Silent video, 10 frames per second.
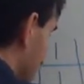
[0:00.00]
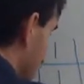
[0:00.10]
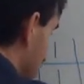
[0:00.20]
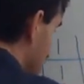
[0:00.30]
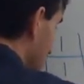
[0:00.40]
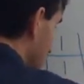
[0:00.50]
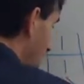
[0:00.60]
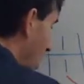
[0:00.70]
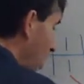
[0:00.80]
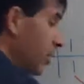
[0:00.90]
So on
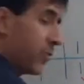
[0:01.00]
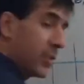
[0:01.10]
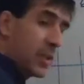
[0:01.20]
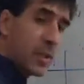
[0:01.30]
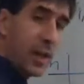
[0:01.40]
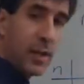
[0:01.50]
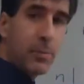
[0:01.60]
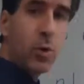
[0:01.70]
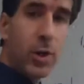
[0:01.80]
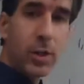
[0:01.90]
all of these, I am
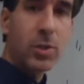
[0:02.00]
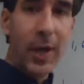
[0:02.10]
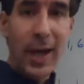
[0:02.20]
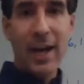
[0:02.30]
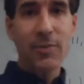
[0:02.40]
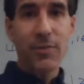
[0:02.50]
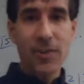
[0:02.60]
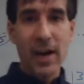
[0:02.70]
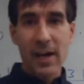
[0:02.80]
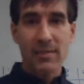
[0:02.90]
going to add
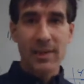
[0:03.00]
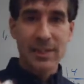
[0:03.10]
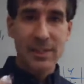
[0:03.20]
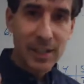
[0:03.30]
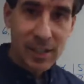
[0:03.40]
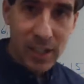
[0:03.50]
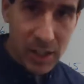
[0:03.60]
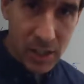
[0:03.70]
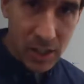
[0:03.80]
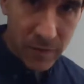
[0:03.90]
five. It's an
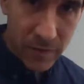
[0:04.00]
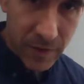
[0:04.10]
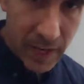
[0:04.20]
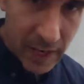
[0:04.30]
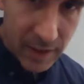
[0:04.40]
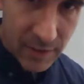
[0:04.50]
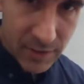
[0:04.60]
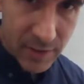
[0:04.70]
addition of five.